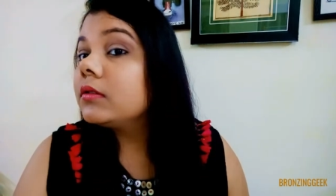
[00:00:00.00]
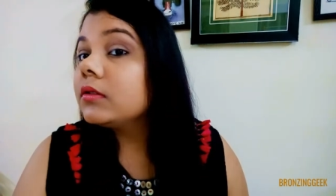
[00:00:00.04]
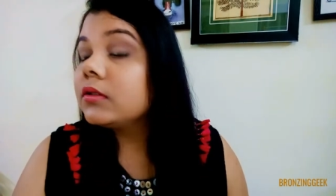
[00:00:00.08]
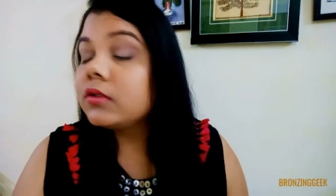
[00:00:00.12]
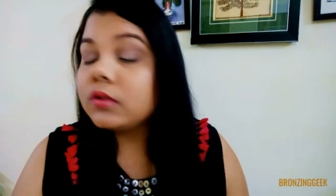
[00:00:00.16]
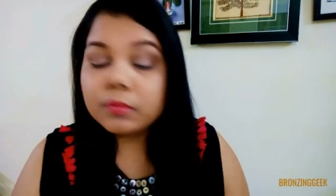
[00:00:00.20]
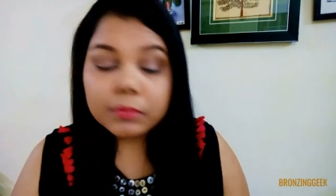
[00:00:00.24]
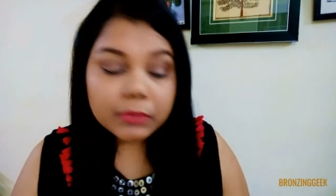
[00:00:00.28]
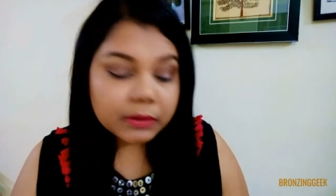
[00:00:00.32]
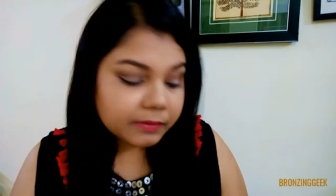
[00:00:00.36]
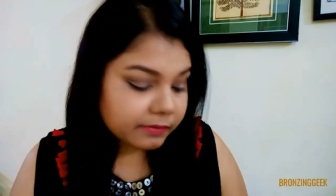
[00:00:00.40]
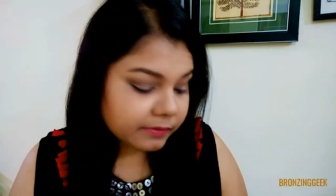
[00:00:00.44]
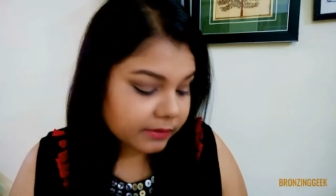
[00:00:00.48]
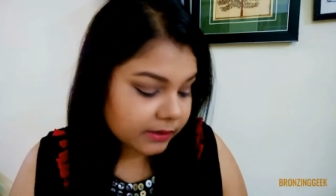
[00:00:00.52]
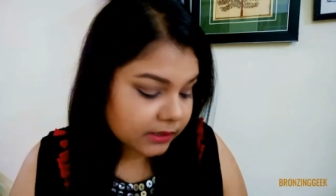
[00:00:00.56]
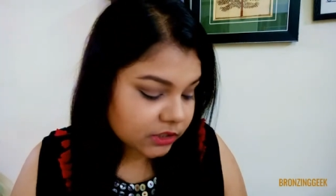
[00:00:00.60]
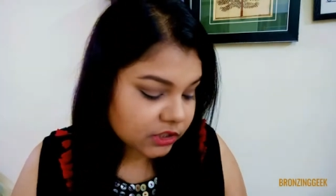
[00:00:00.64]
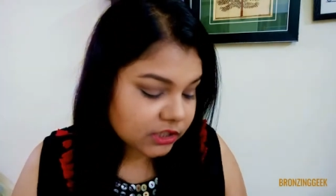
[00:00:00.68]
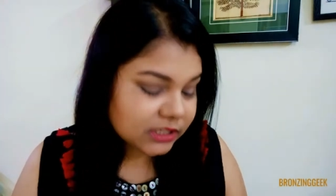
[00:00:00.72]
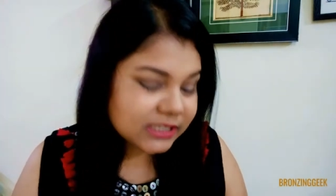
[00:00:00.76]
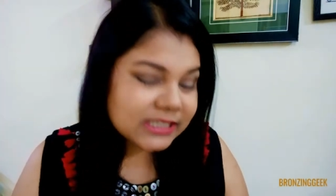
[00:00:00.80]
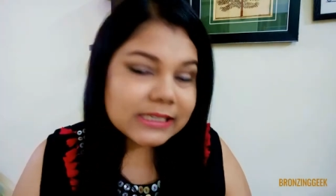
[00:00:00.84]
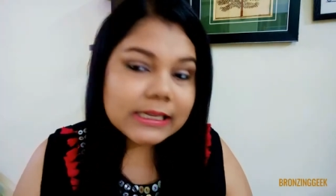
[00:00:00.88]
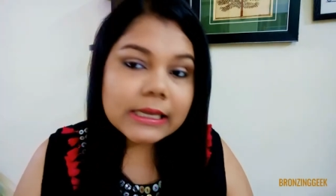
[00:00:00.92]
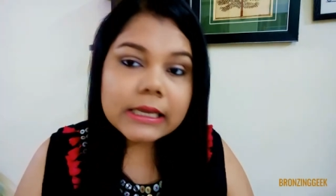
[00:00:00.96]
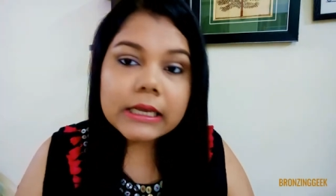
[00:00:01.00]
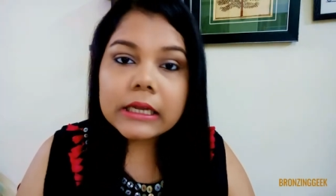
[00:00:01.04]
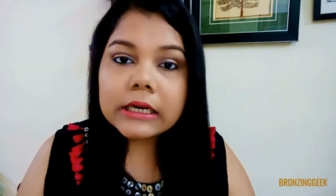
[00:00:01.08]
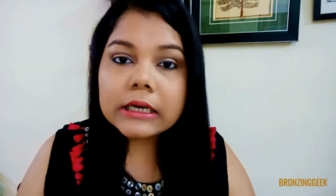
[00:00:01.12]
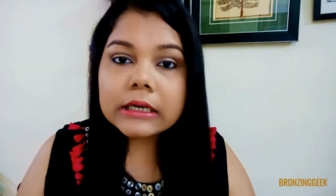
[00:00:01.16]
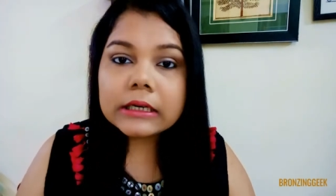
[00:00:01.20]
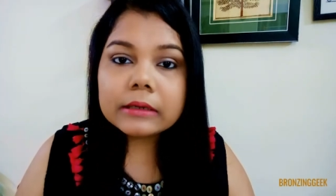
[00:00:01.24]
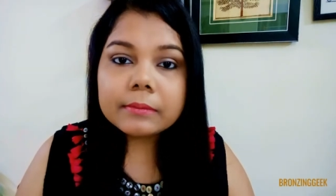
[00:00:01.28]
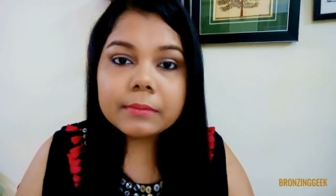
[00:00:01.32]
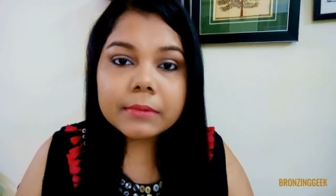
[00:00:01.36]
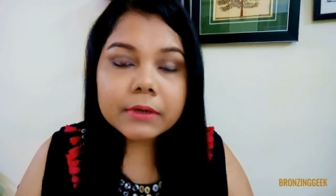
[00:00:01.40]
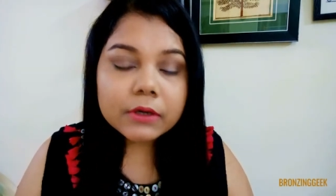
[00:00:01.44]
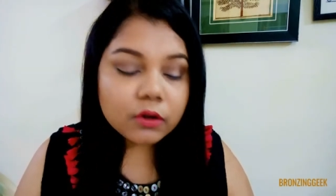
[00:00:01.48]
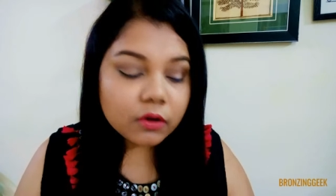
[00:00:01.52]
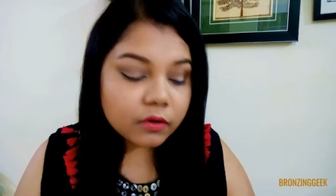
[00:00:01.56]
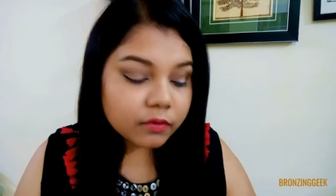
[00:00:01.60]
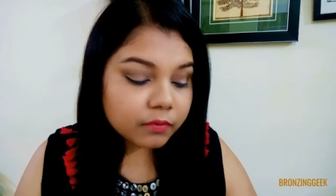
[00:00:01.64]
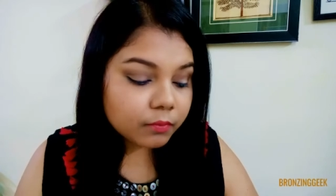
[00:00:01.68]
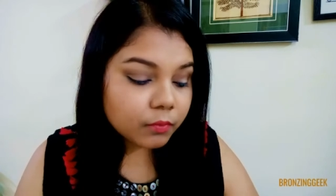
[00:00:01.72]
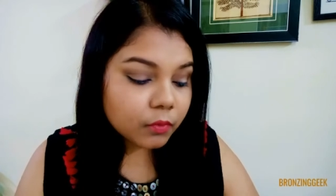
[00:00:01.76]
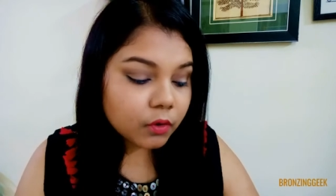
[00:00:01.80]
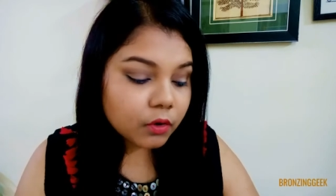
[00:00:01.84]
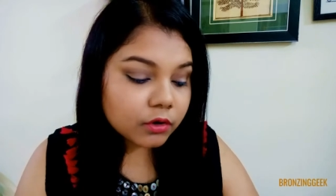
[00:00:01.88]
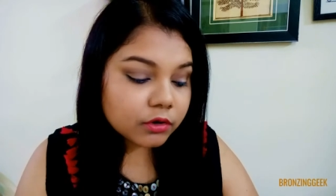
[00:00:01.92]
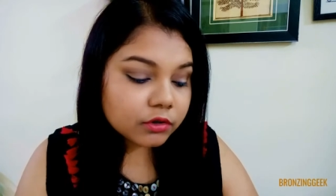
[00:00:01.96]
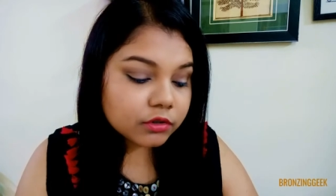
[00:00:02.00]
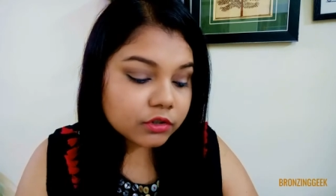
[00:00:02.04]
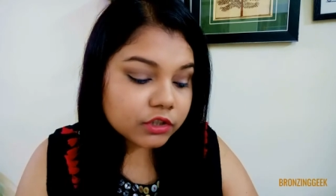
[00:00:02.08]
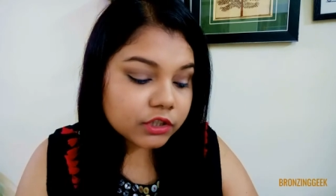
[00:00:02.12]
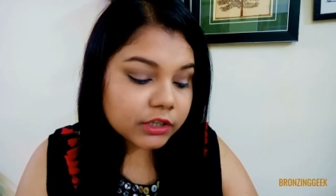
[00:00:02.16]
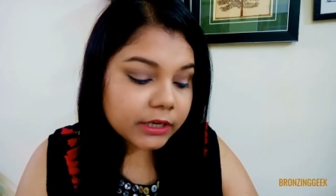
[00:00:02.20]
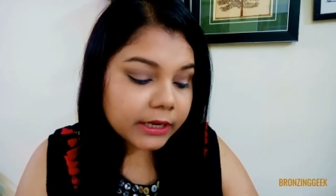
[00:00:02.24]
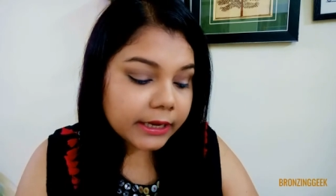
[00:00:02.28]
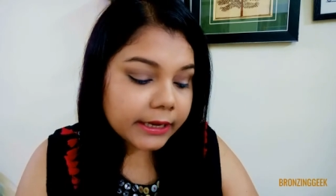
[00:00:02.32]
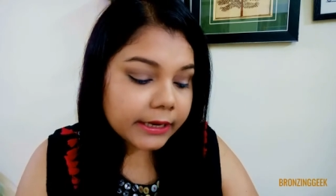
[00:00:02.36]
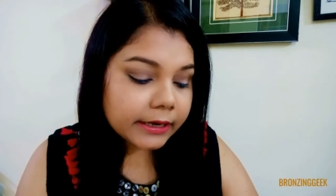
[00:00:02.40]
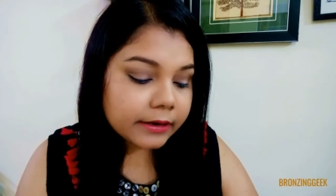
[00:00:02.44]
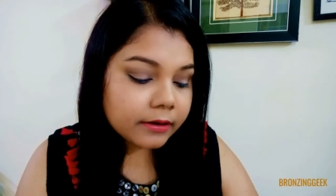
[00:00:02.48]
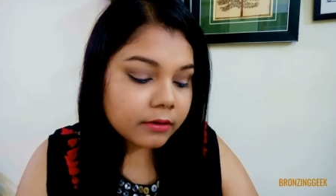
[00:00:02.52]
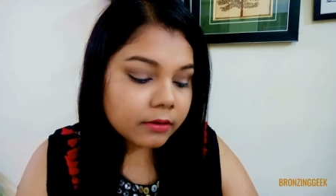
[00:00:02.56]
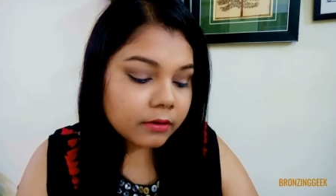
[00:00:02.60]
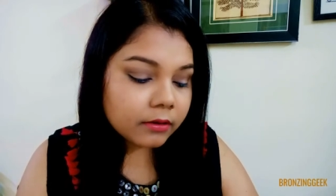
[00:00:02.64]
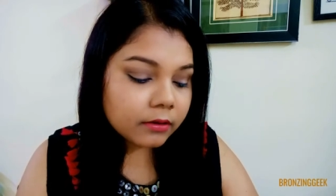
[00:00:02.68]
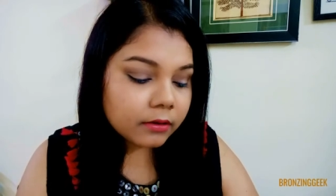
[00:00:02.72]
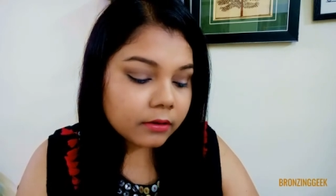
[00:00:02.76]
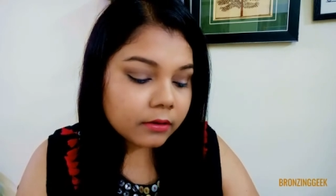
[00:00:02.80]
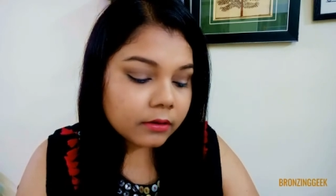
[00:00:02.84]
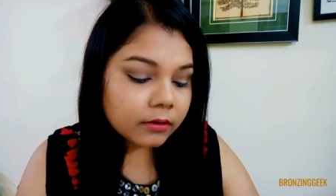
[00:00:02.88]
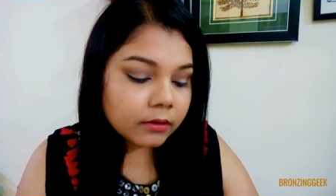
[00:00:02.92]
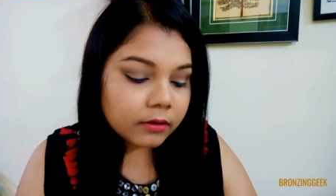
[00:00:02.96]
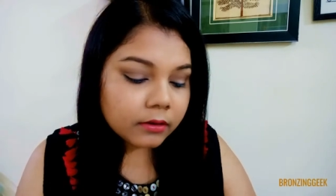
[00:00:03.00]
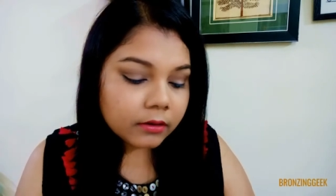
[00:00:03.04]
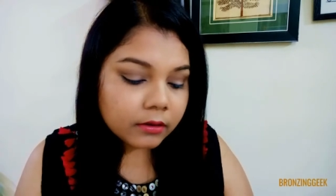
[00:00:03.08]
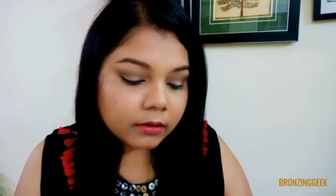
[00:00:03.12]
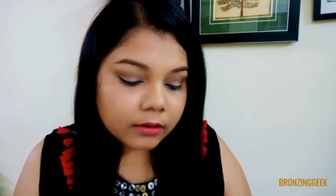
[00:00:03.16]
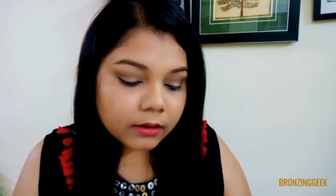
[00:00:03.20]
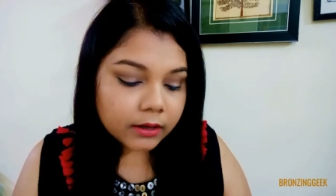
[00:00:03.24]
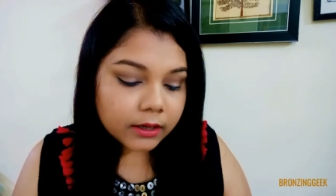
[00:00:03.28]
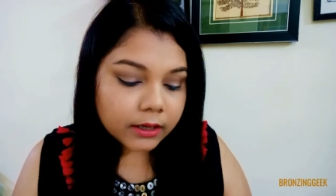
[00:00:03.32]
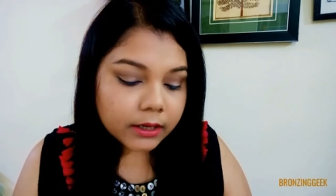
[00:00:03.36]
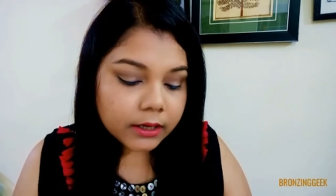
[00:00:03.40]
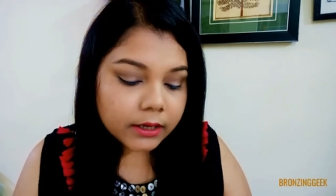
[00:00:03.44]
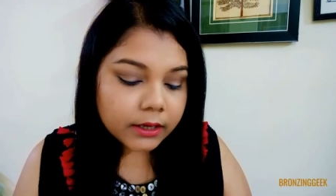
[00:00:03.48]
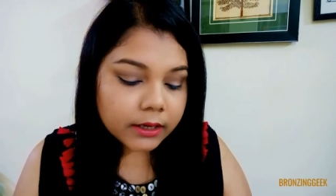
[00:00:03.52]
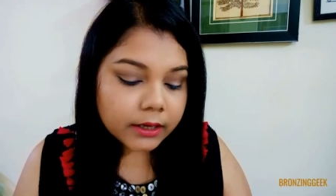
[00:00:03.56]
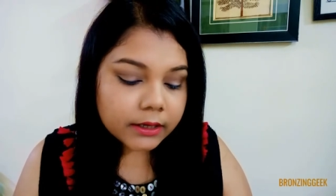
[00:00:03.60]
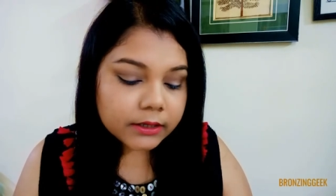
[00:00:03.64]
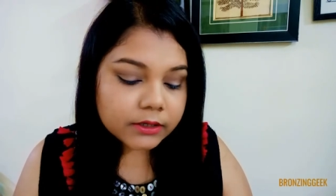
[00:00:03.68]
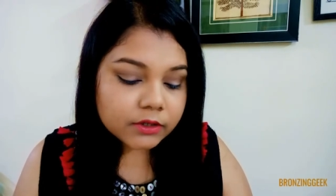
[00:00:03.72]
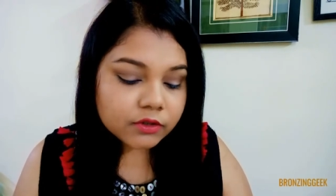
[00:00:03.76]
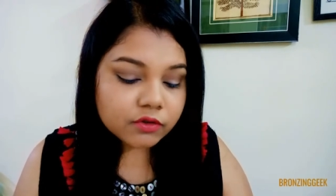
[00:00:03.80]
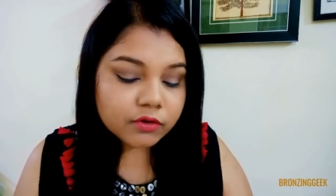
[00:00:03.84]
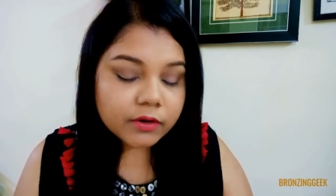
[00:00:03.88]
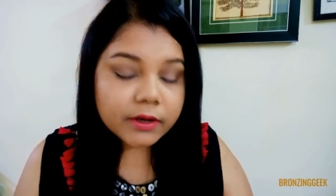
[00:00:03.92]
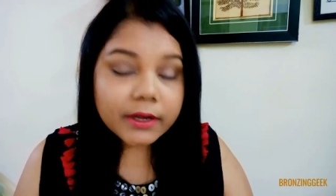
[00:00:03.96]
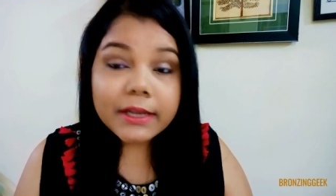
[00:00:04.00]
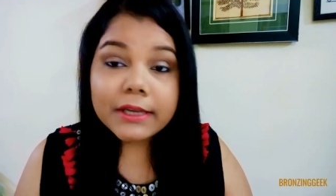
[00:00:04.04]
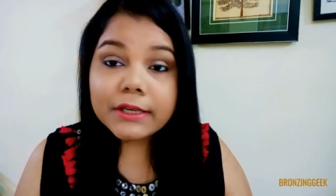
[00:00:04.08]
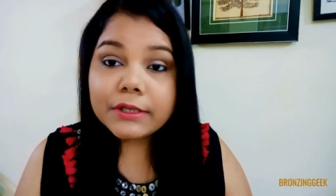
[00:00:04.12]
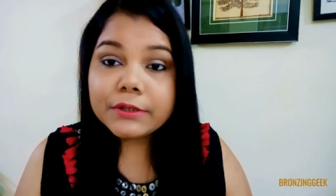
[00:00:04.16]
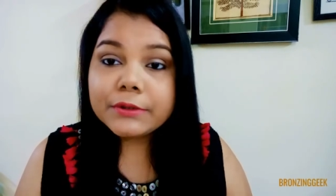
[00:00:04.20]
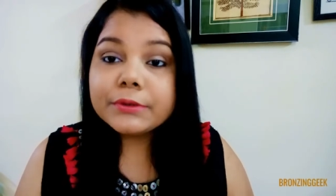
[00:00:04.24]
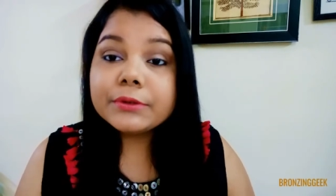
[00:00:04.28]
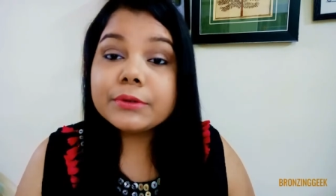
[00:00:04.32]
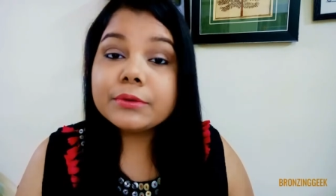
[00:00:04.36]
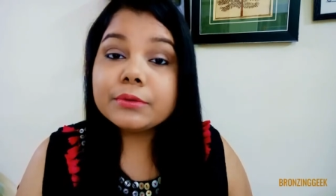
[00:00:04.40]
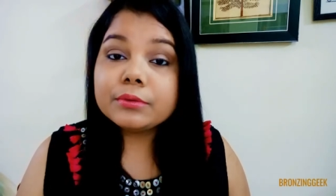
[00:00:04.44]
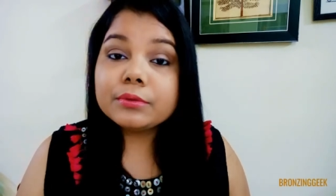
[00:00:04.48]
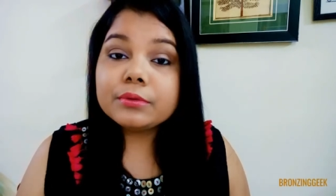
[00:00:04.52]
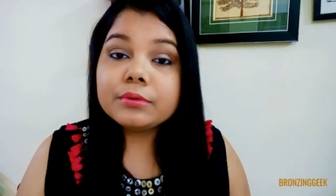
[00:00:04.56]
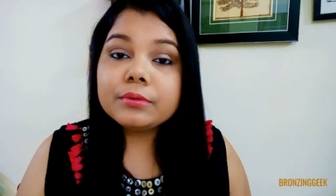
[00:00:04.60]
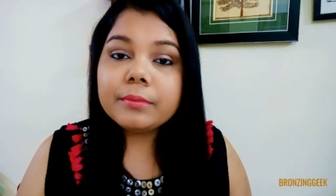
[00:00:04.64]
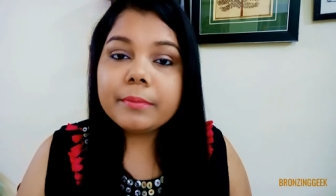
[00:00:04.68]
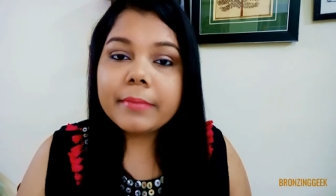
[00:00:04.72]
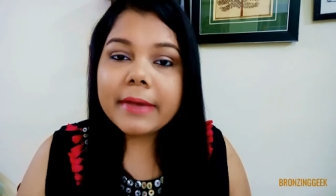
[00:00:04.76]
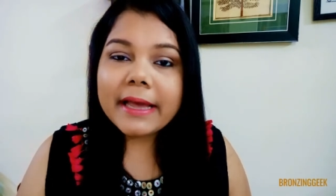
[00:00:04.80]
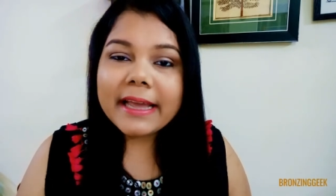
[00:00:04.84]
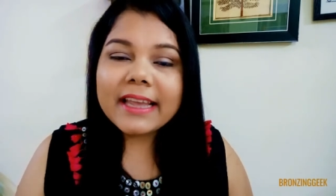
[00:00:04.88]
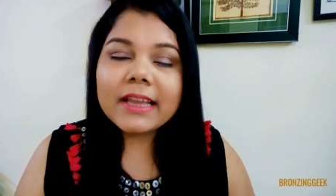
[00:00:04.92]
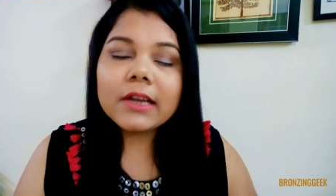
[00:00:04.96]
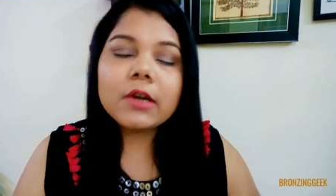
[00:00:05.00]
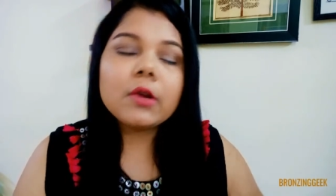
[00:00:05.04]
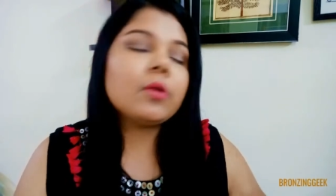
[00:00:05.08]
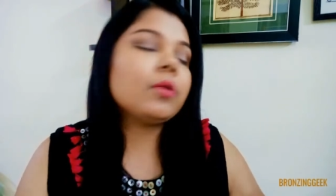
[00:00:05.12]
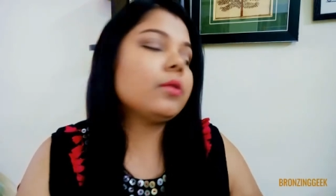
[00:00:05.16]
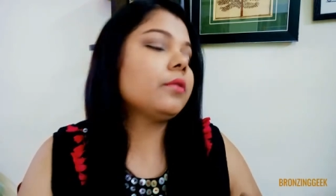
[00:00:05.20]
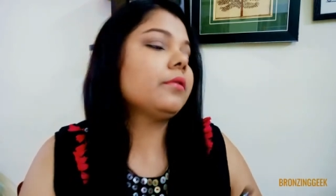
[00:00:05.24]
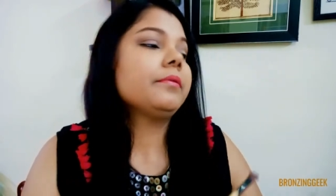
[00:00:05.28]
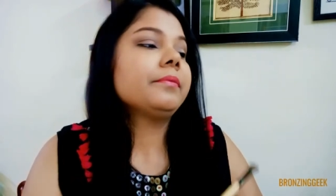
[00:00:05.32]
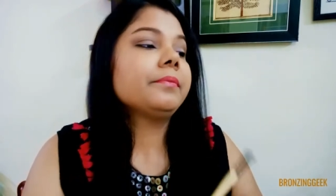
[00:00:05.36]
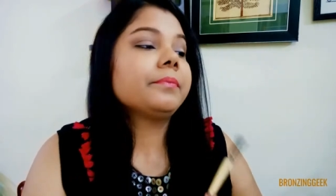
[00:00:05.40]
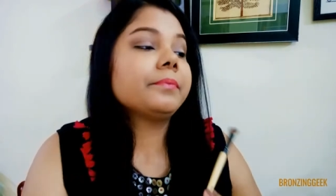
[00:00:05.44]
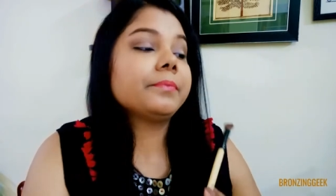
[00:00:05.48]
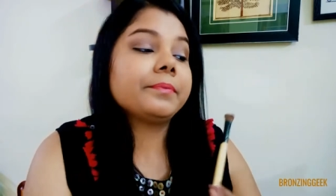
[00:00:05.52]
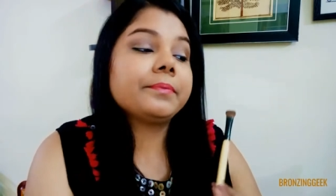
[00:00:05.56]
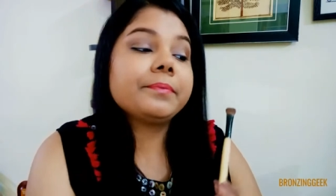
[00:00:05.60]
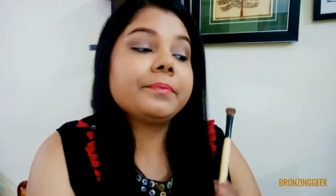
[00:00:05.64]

So maybe we'll just take a little bit of more shade and try to pack it on.